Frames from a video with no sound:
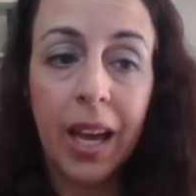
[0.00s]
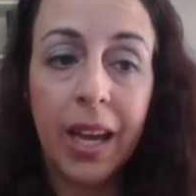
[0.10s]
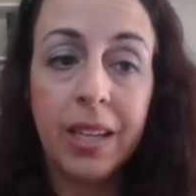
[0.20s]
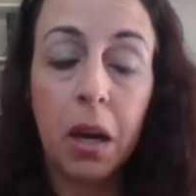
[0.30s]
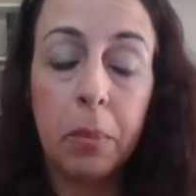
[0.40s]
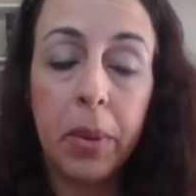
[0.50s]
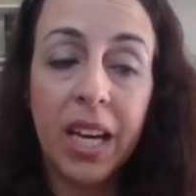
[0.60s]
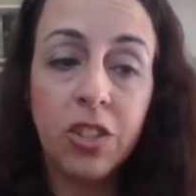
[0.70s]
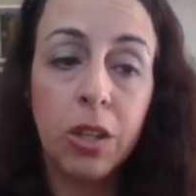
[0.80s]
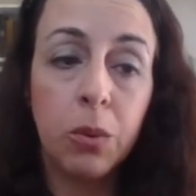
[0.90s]
and
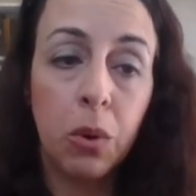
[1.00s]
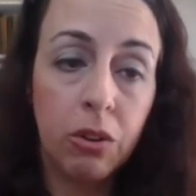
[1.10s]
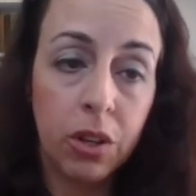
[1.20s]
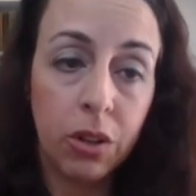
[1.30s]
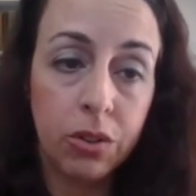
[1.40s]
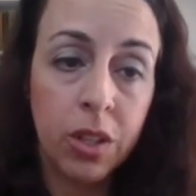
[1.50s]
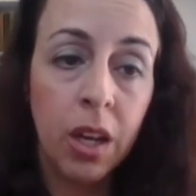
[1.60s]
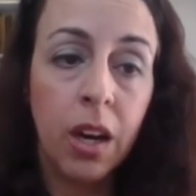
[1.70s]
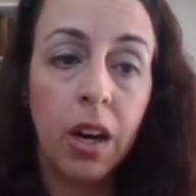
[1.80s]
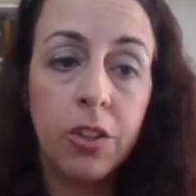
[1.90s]
Apache warriors
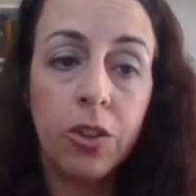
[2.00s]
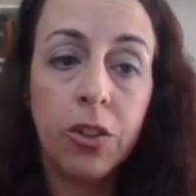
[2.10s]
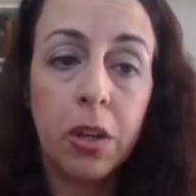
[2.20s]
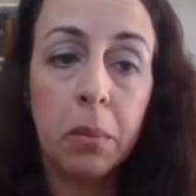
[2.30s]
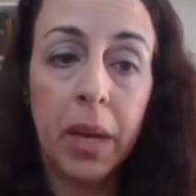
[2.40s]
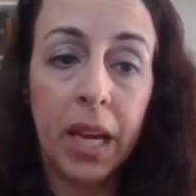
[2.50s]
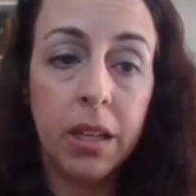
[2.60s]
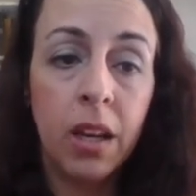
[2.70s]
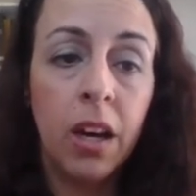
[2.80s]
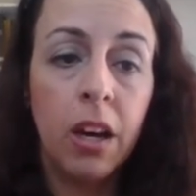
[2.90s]
under the
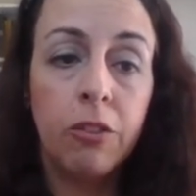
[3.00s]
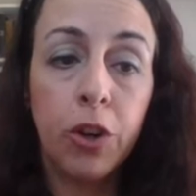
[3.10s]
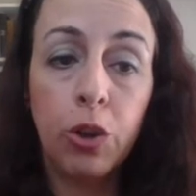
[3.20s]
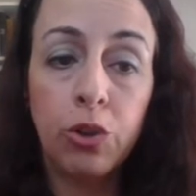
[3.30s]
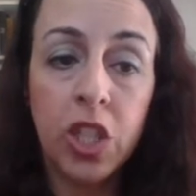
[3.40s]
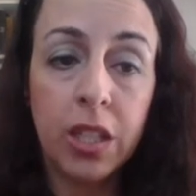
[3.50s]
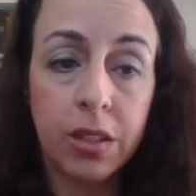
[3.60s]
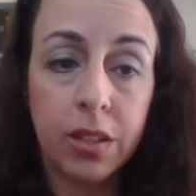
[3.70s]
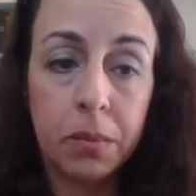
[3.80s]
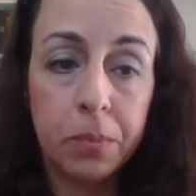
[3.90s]
command of
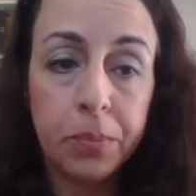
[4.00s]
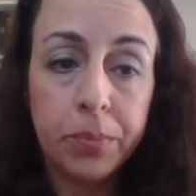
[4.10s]
Cochise.